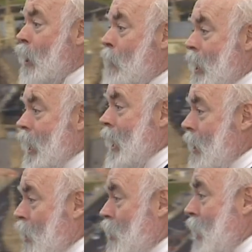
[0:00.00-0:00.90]
committee
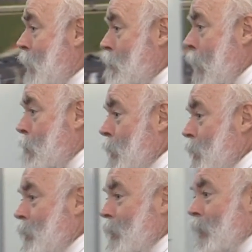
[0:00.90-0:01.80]
and the same
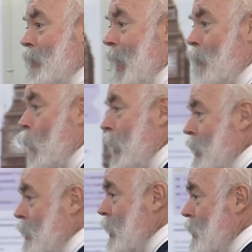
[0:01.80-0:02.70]
members and the same
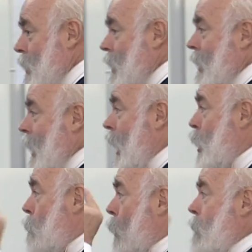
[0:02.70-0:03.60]
witnesses, and
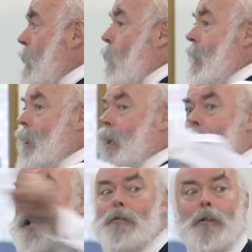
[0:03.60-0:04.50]
you put them in one of the
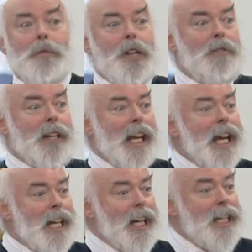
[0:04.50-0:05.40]
committee rooms over
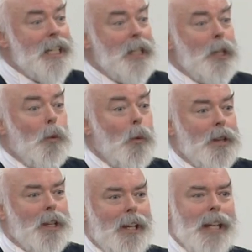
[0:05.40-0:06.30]
here
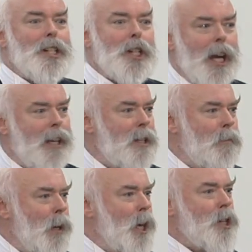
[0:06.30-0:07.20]
with the
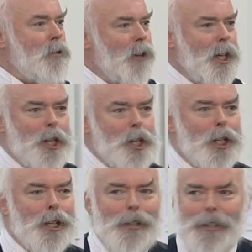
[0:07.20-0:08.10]
light-coloured birch
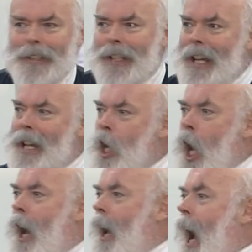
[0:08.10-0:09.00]
furniture and the uh,